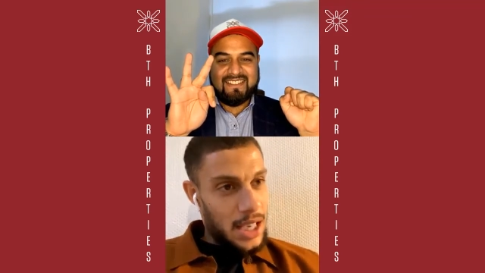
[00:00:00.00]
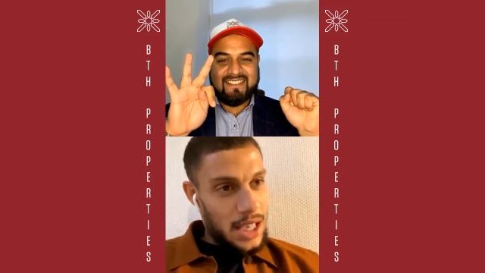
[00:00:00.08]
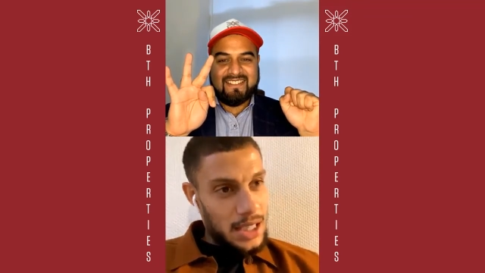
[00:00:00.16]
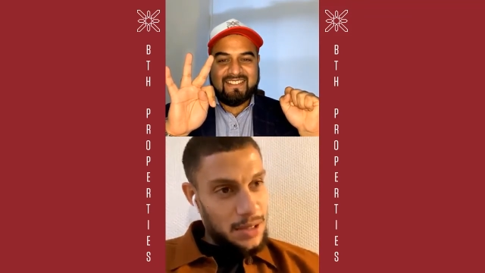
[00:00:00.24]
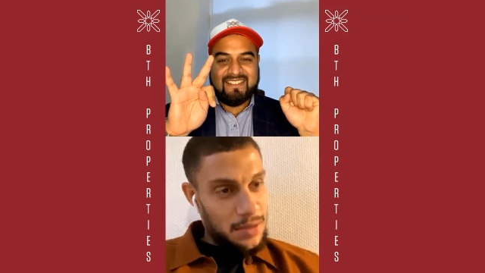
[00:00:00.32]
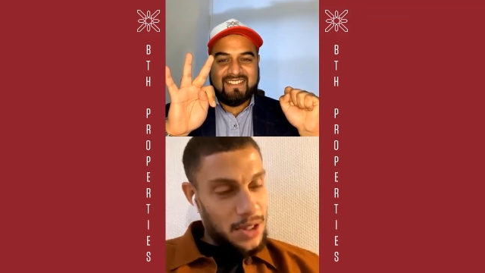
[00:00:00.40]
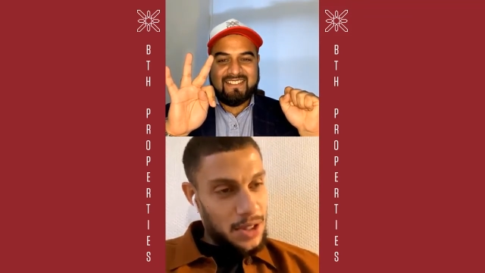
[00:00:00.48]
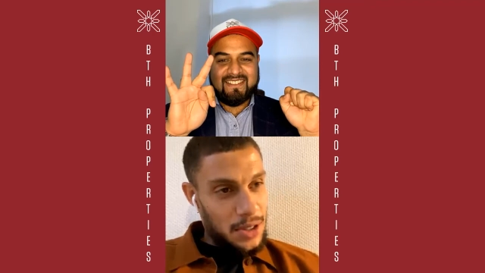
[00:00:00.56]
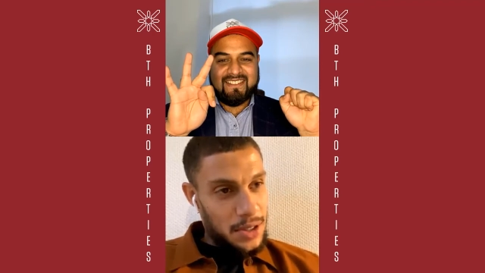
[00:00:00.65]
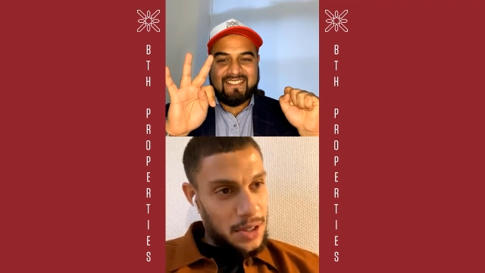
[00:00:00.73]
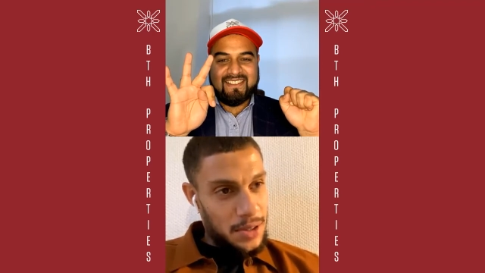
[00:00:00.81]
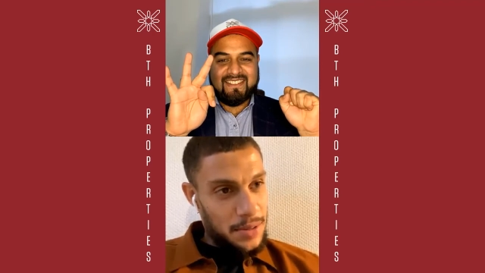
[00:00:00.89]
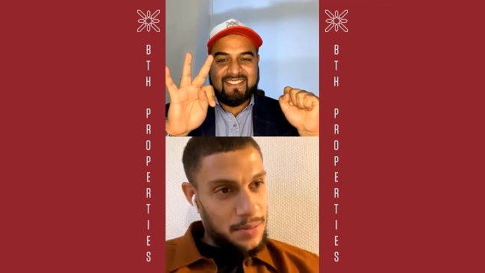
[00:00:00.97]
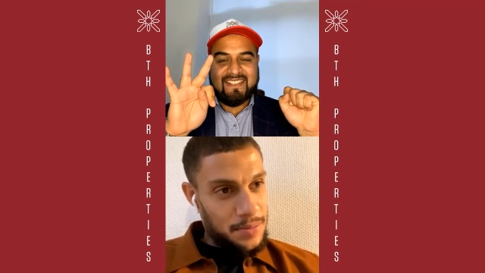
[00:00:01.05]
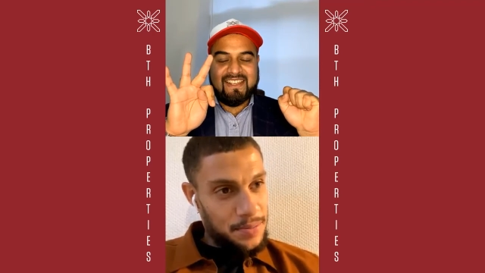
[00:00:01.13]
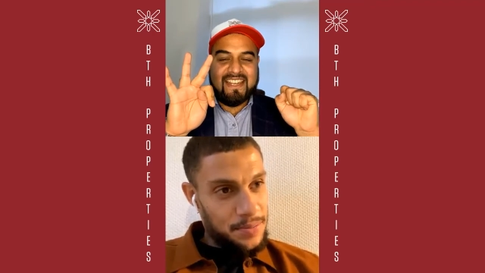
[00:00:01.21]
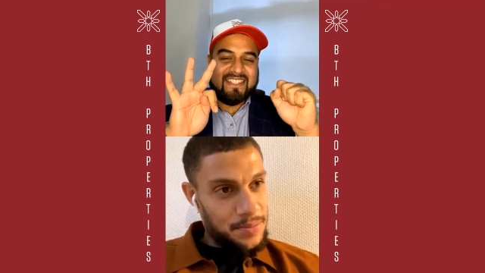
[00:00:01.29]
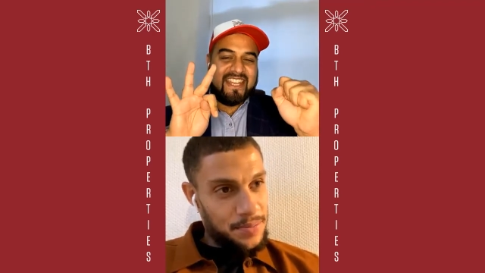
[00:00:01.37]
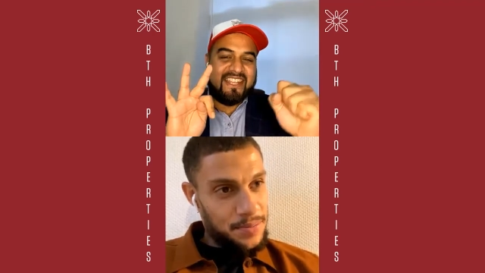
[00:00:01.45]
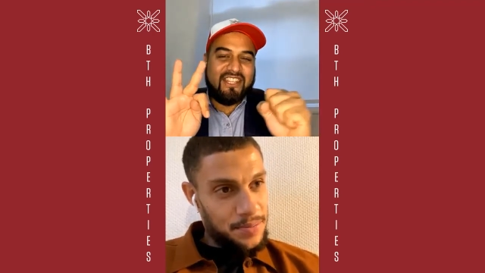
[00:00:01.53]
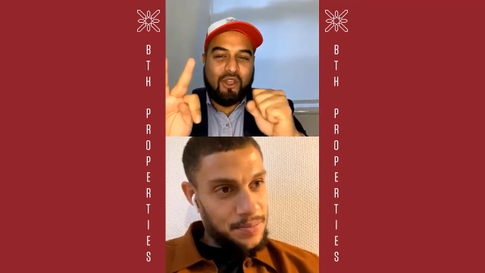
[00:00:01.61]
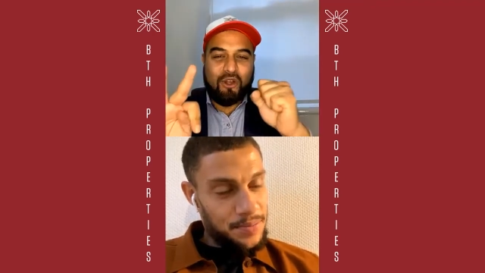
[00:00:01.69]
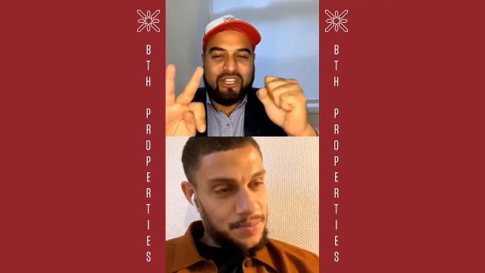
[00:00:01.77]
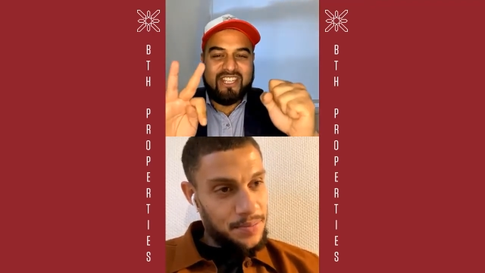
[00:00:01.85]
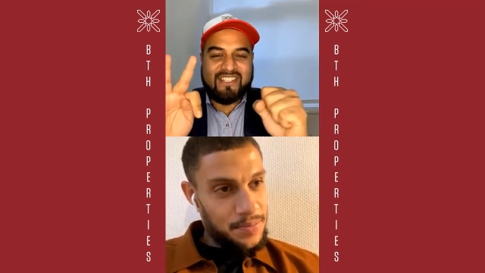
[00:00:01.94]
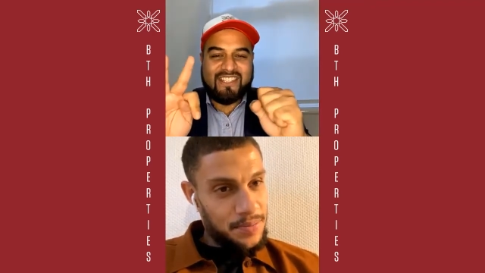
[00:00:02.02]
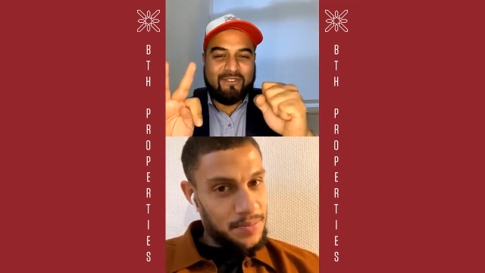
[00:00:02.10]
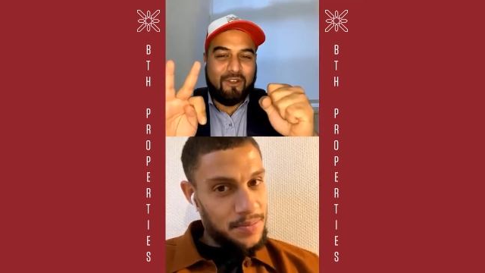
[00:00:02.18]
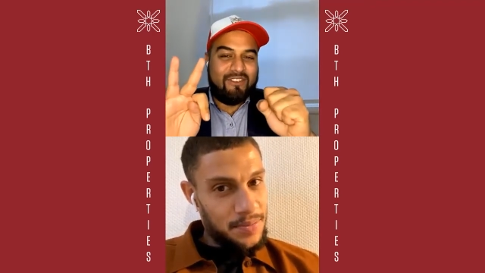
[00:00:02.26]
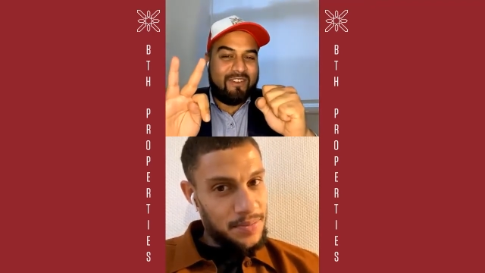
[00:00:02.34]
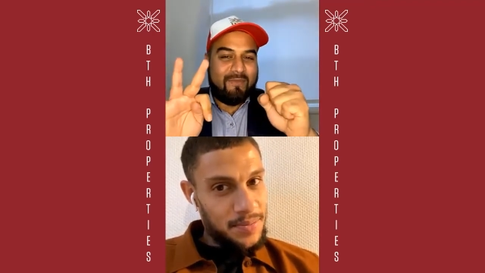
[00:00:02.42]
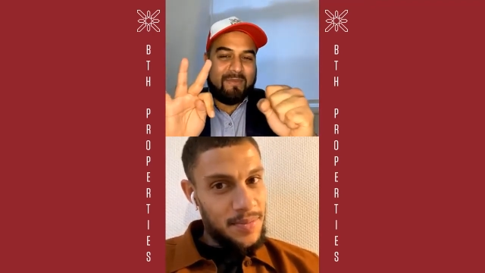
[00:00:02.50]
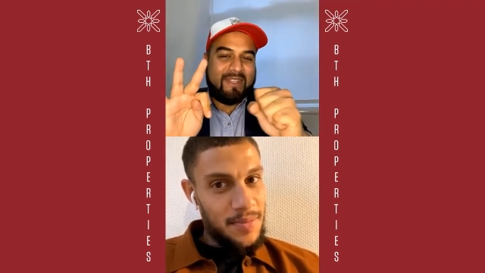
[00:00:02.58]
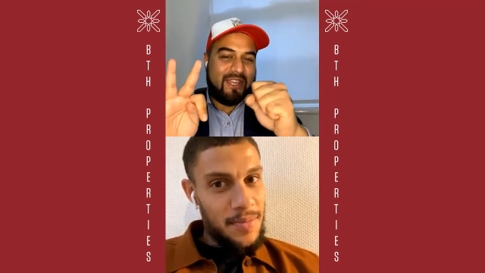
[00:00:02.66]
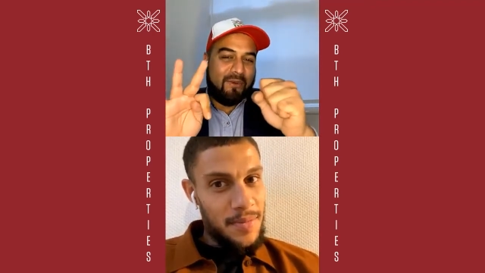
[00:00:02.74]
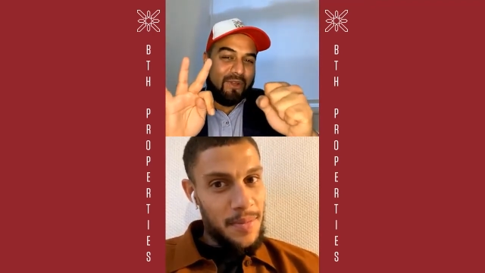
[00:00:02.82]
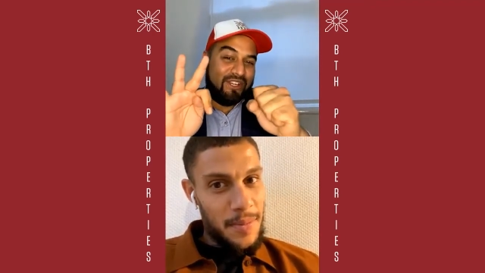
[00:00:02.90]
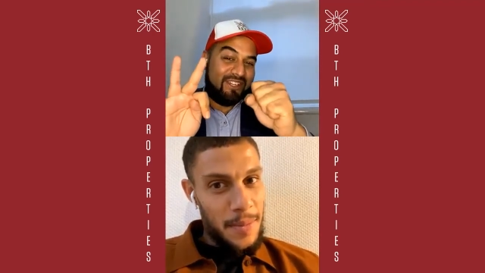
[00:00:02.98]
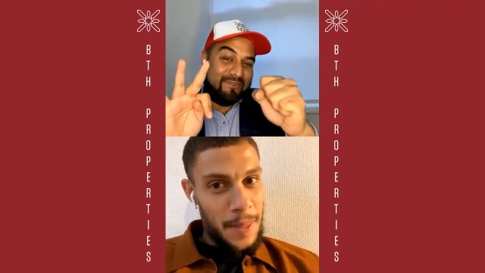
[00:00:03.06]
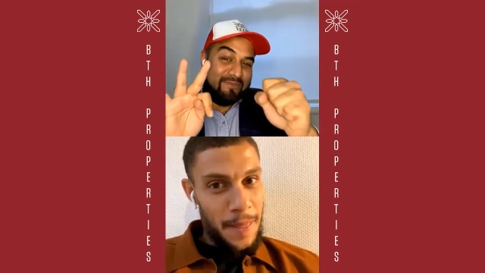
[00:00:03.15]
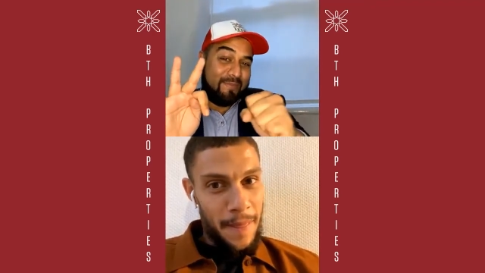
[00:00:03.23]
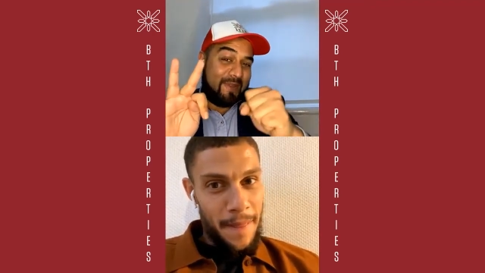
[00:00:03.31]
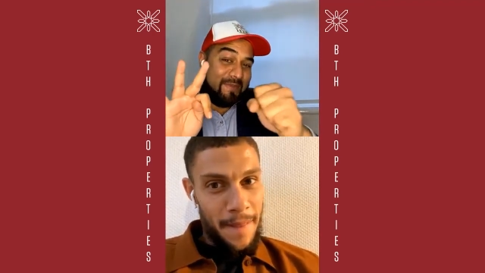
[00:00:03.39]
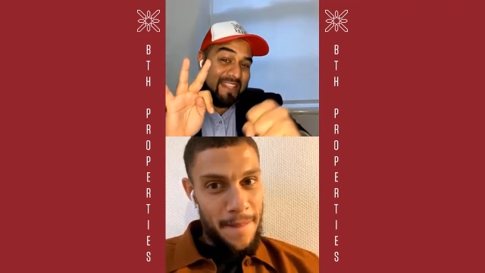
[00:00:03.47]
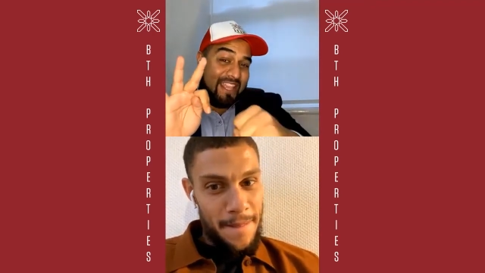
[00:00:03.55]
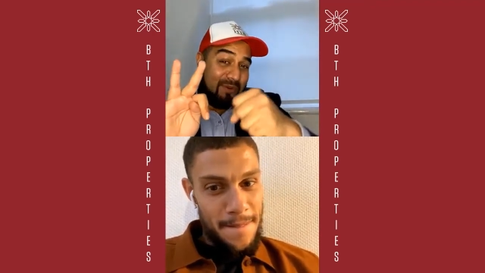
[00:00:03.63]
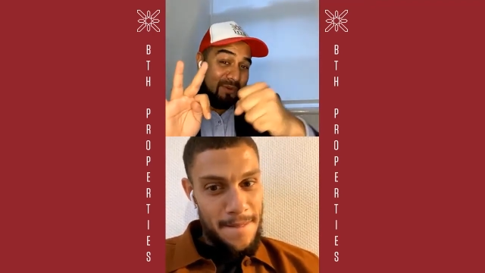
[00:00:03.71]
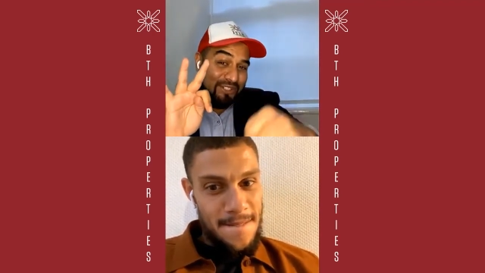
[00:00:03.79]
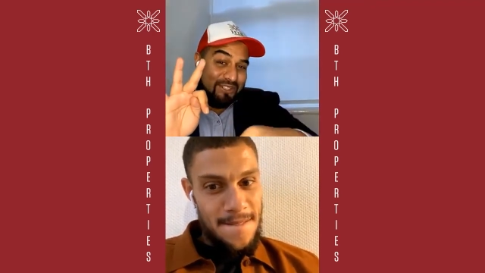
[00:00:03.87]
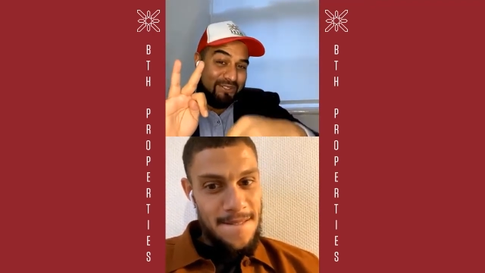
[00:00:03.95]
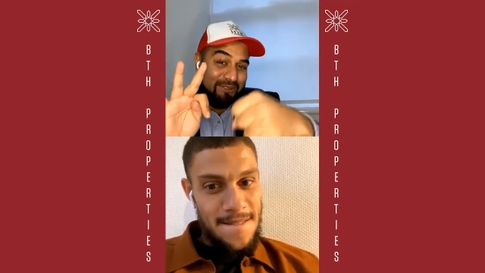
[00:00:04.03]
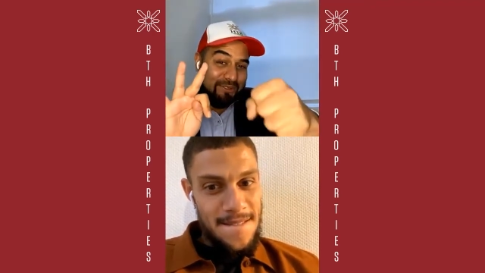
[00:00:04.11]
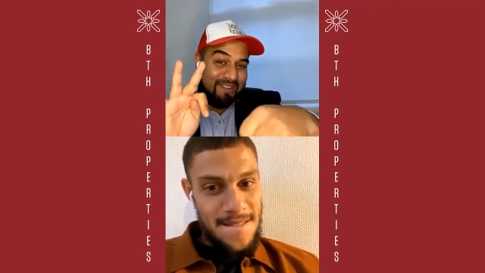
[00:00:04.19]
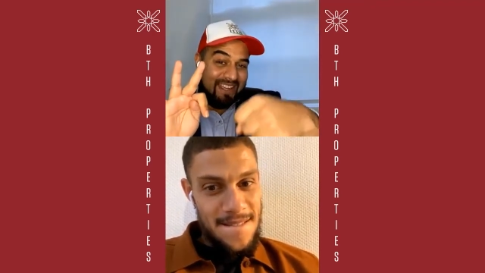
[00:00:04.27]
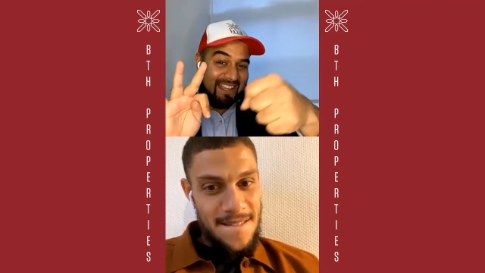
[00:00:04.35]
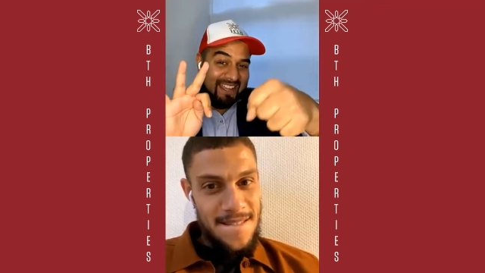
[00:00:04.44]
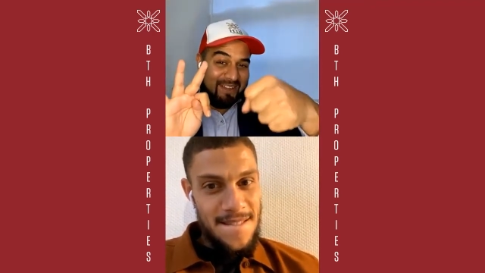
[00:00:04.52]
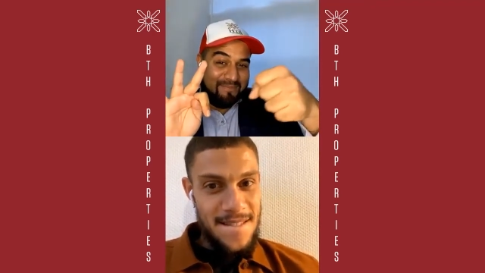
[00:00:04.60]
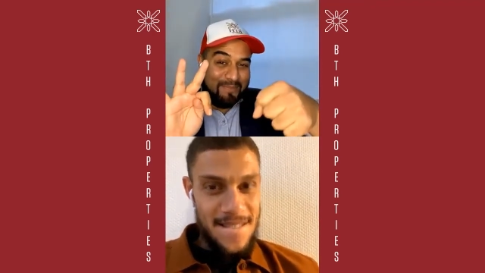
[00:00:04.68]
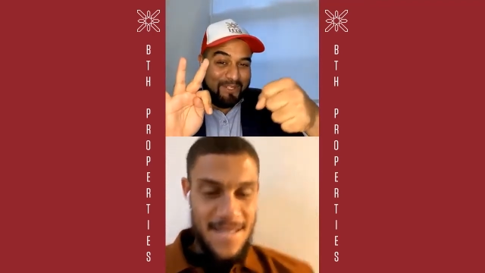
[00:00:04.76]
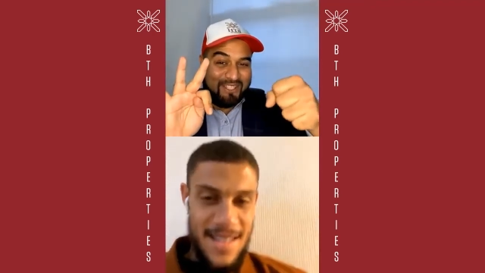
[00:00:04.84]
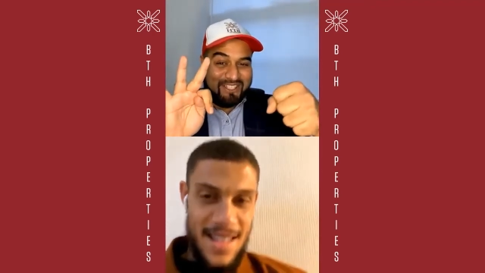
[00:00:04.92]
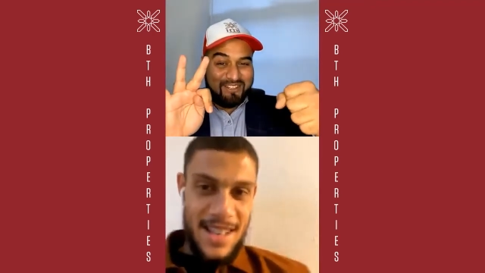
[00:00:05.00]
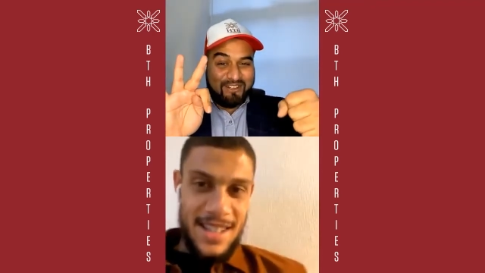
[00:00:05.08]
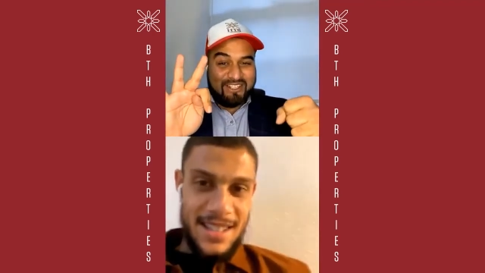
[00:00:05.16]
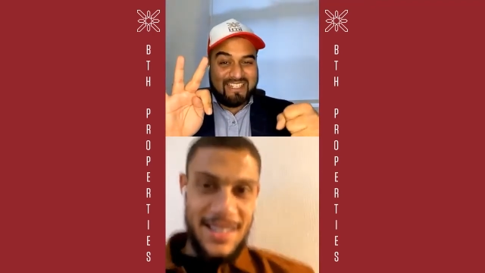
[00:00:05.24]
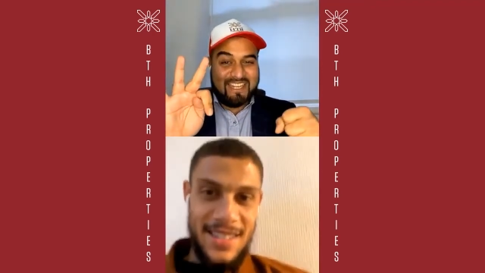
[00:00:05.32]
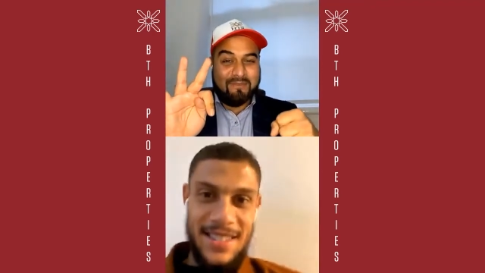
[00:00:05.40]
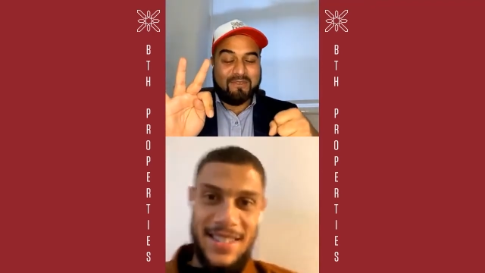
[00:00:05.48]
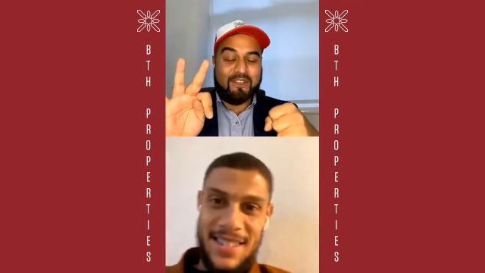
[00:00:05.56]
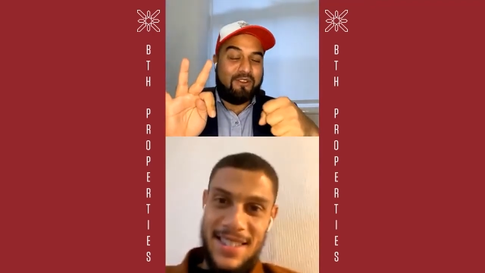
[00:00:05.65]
Speaker 1: difficult. Let's get the audience involved, and maybe they want to maybe they want to uh, put your team. So,